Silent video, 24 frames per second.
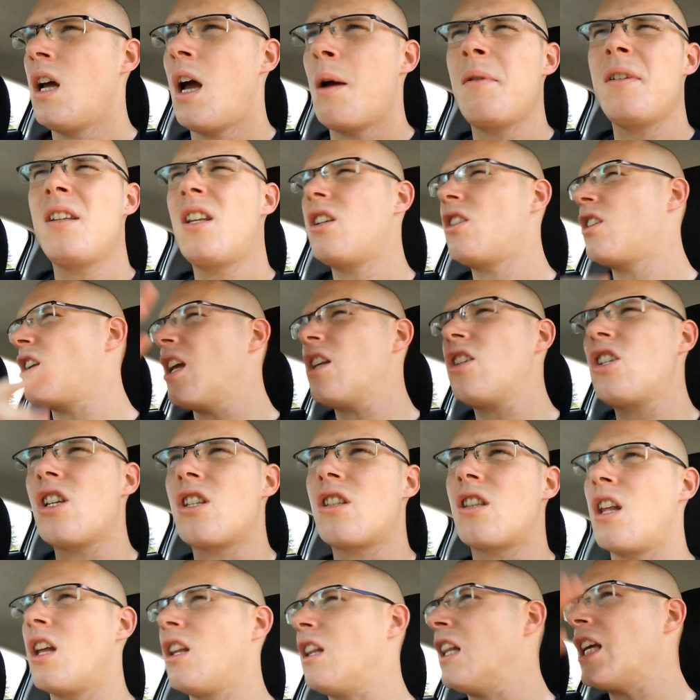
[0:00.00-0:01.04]
I mean, it's
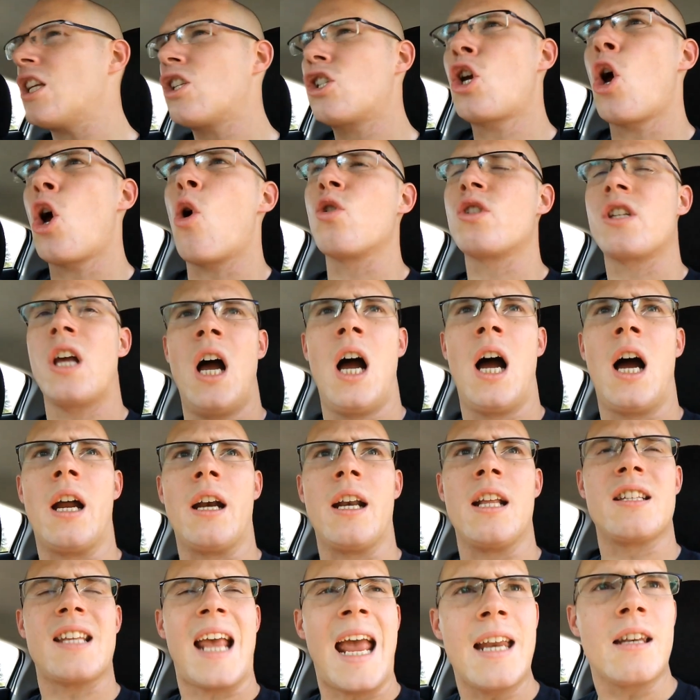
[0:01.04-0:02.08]
just the list goes
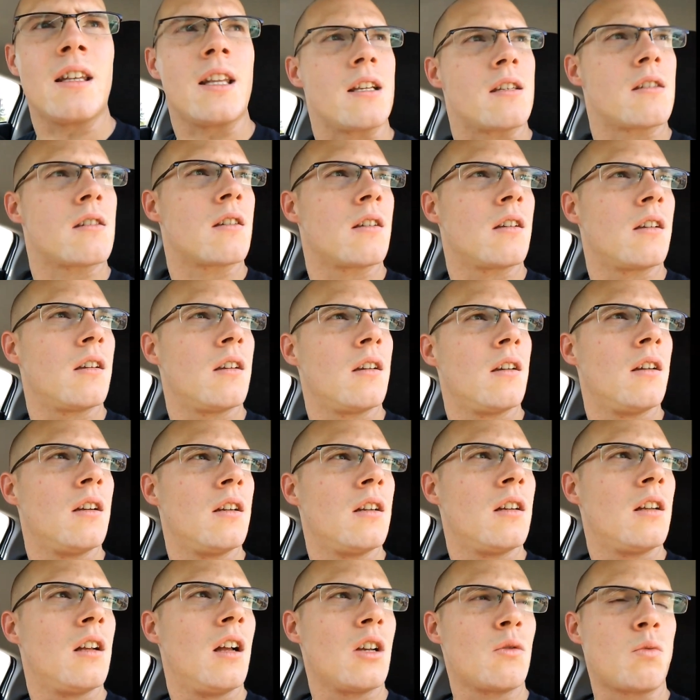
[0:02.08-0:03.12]
on, it's endless.
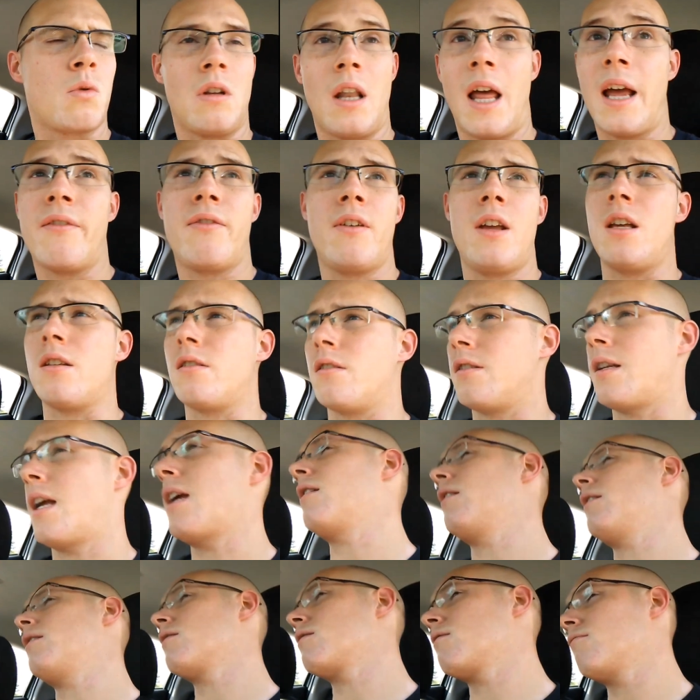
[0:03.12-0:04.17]
That's what life is. It's
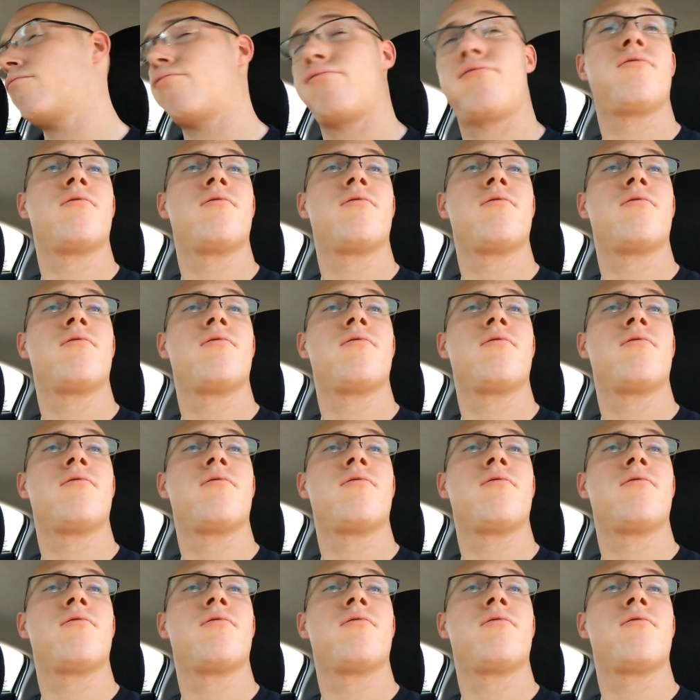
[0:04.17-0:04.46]
endless.